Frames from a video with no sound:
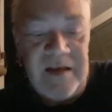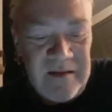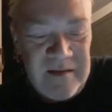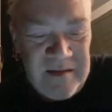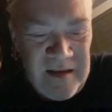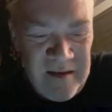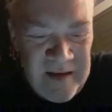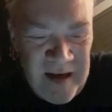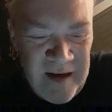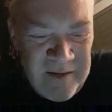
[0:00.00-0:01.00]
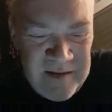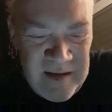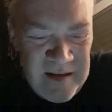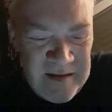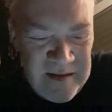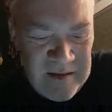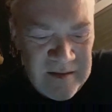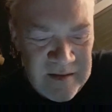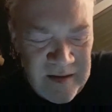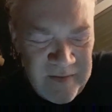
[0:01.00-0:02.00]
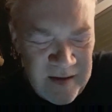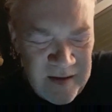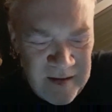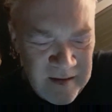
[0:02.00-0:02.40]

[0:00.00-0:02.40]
to sit here now and say these things because I've had